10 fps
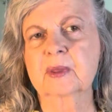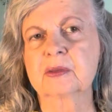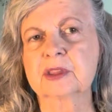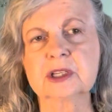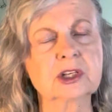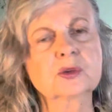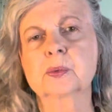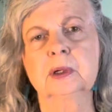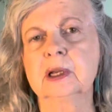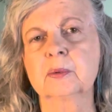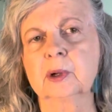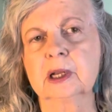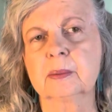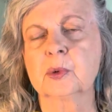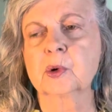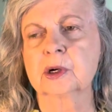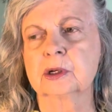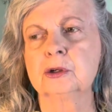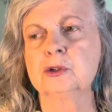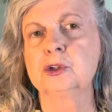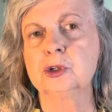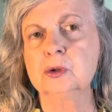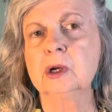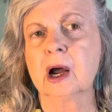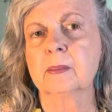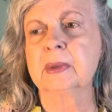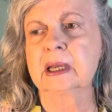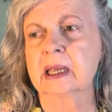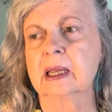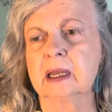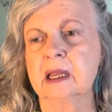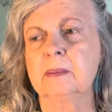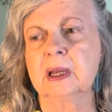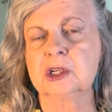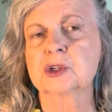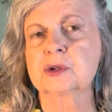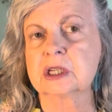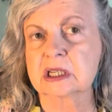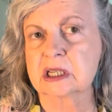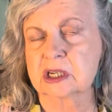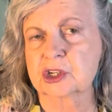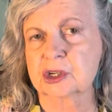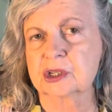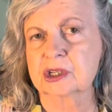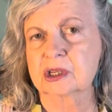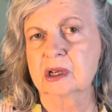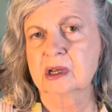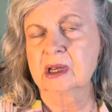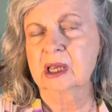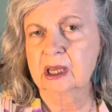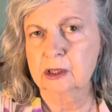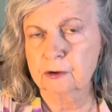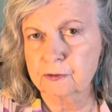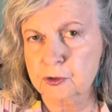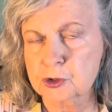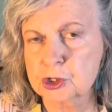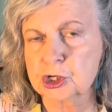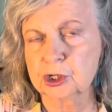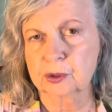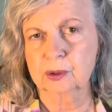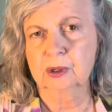This is really, really important. Do not make any major decisions in the first year.